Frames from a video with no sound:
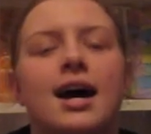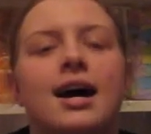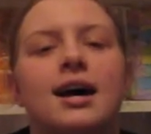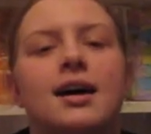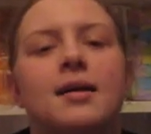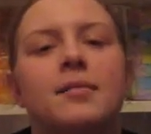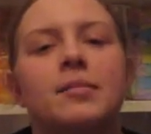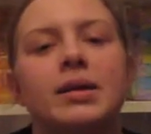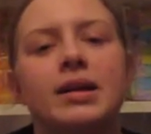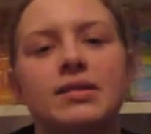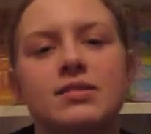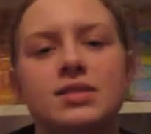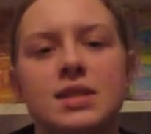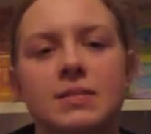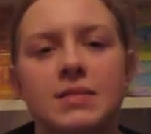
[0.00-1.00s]
um, but
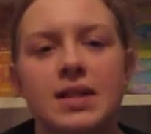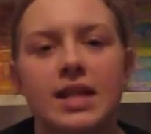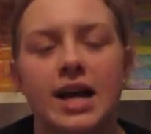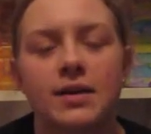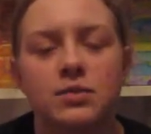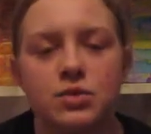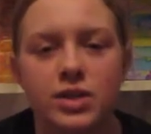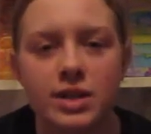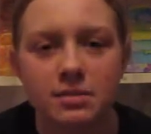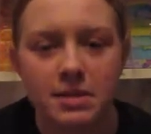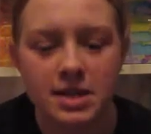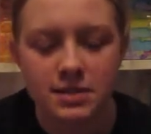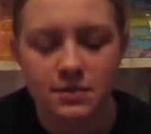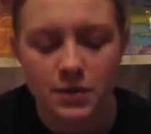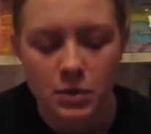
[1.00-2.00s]
it's something that I was reading
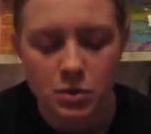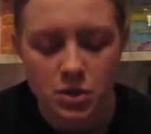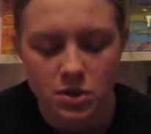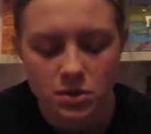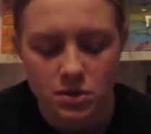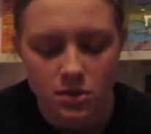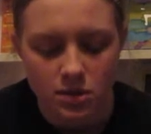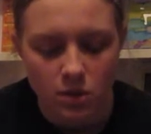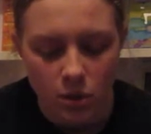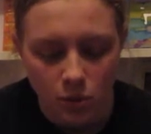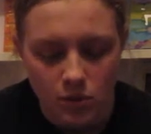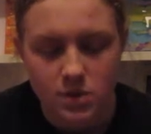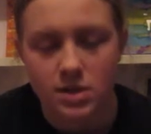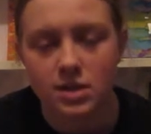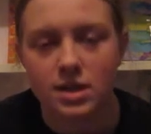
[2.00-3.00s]
my
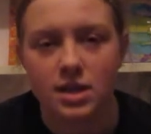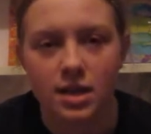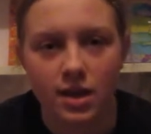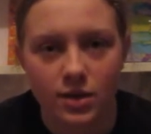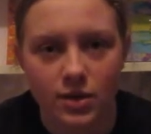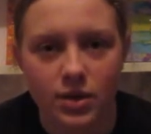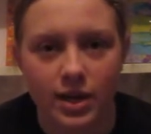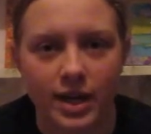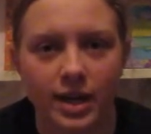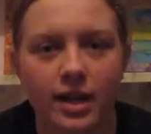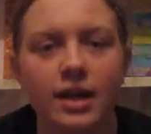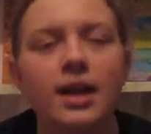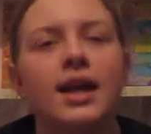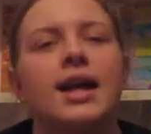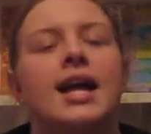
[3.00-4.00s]
devotionals the other
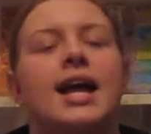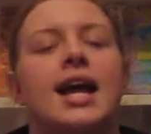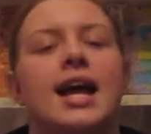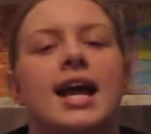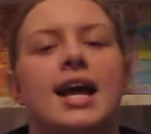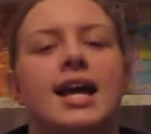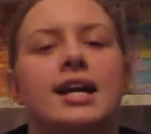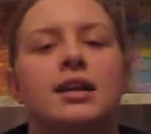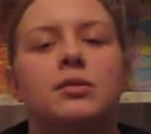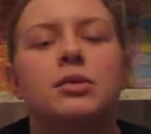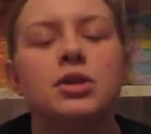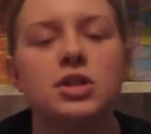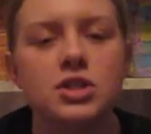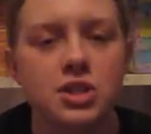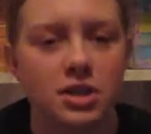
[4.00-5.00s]
day and I
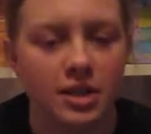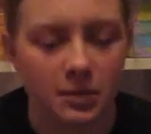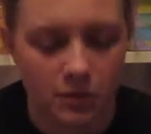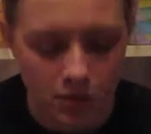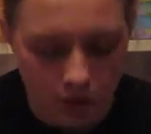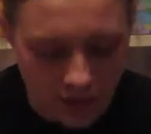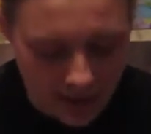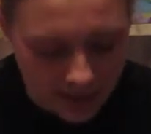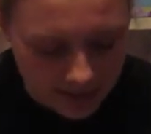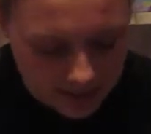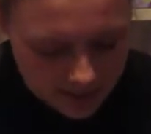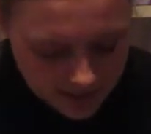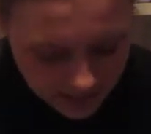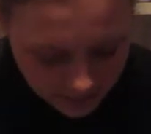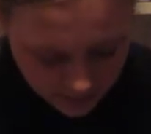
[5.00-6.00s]
wanted to share that with you
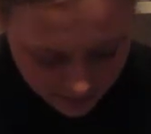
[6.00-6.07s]
guys,